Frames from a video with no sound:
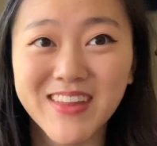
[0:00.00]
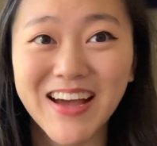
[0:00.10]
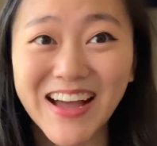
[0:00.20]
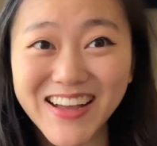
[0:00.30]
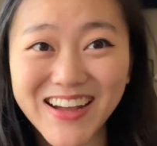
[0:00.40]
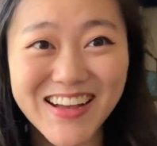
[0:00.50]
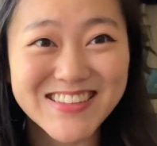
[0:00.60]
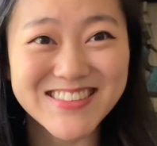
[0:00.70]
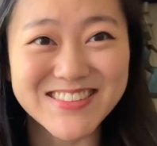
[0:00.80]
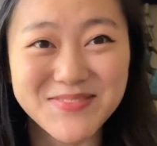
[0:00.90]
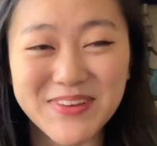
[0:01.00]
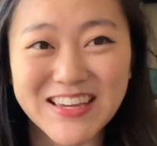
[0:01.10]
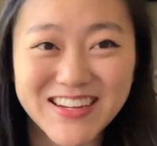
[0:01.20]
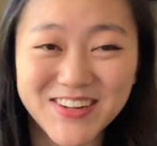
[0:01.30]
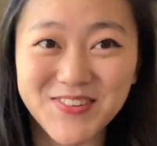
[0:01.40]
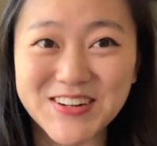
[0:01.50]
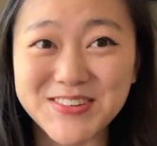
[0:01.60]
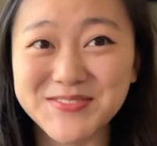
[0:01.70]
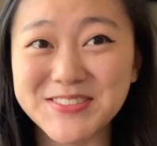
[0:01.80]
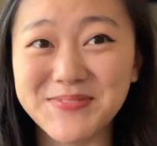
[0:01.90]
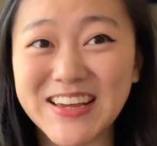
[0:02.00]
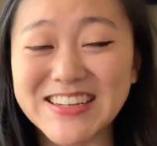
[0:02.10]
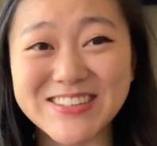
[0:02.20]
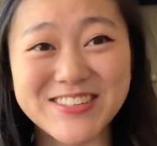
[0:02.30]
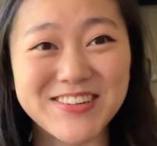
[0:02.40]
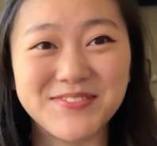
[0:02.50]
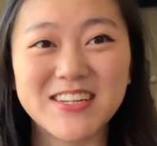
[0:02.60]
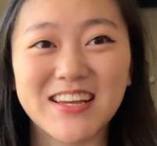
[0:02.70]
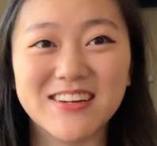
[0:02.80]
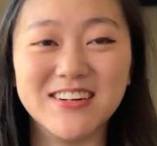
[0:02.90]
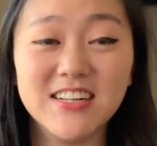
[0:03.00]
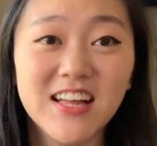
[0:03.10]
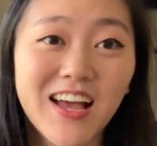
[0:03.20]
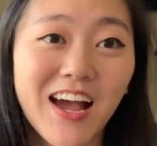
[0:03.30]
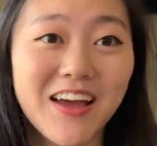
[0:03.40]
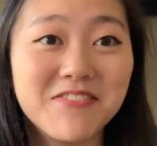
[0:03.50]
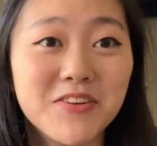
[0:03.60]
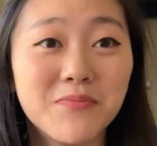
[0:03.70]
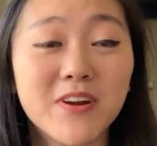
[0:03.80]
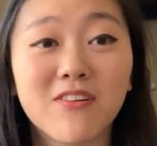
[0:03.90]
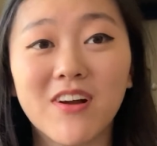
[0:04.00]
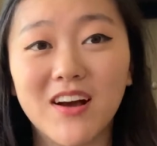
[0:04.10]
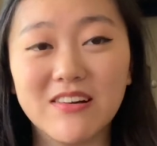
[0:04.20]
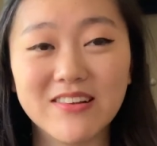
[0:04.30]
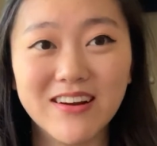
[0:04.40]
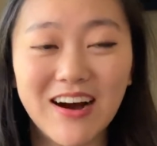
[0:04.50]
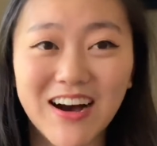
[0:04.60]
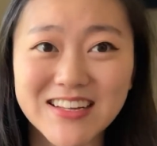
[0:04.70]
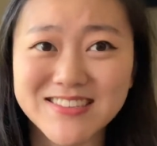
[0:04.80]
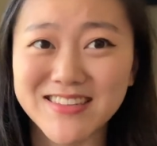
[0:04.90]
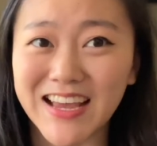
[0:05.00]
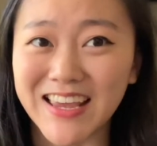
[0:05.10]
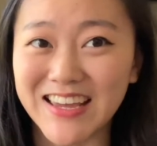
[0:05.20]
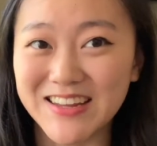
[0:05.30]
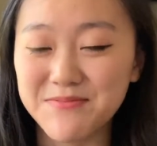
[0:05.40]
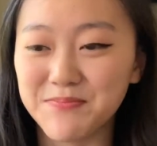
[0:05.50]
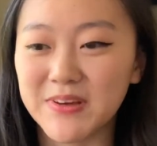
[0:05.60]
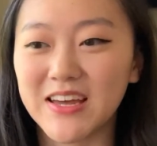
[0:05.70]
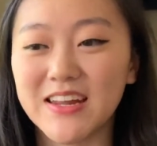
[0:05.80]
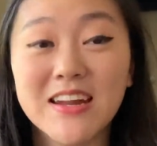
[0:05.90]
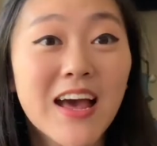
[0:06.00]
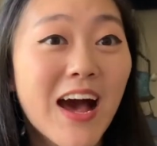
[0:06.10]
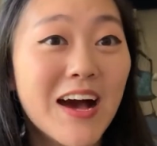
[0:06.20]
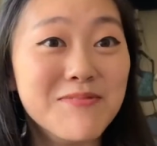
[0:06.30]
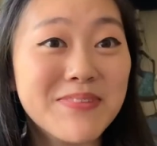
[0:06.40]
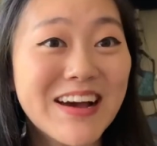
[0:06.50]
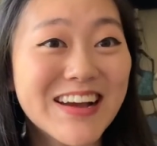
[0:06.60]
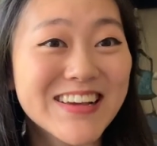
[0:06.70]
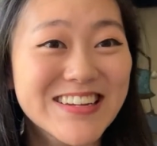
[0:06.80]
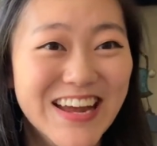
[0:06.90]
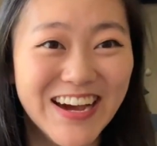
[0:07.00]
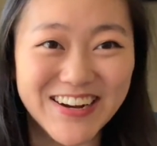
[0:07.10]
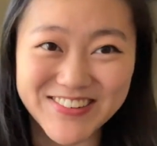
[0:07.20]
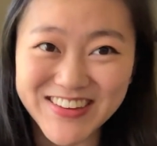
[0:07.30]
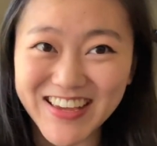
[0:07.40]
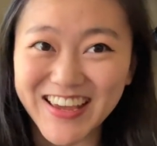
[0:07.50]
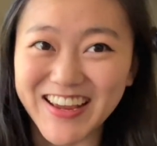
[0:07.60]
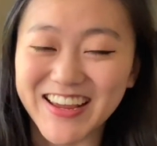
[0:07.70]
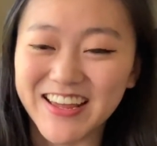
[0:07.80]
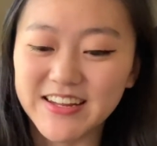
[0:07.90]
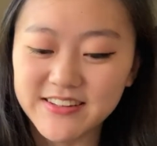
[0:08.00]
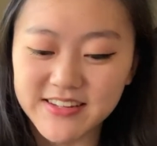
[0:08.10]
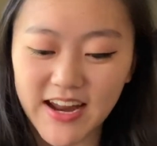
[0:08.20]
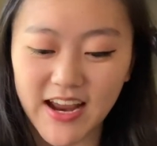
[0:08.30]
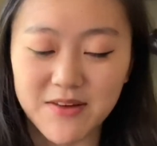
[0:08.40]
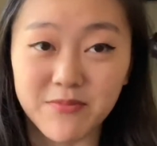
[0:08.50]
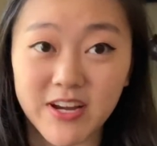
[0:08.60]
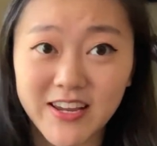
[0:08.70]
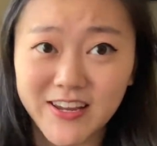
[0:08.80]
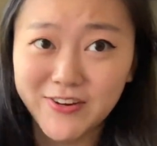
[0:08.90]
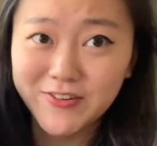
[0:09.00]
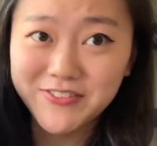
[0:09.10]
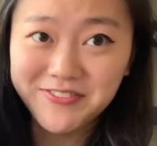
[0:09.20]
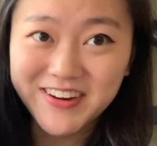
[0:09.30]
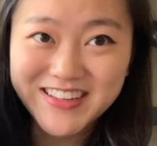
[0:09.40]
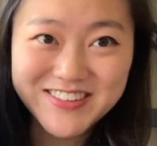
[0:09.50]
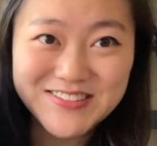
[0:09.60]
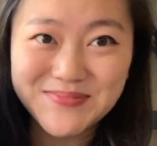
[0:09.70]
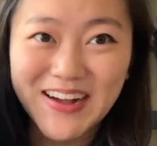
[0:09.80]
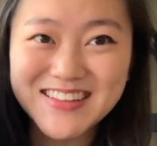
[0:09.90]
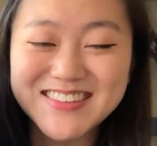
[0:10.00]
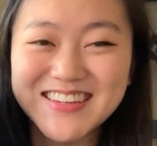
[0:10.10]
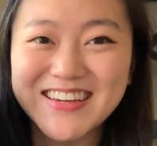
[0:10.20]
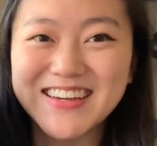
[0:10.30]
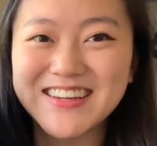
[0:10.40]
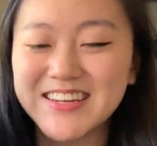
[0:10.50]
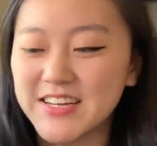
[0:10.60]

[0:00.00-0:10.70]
Hi guys, it's Amanda. Welcome to my YouTube channel. I haven't been around in a hot second, but I'm back now, and today I'm bringing you a Fairyloot unboxing.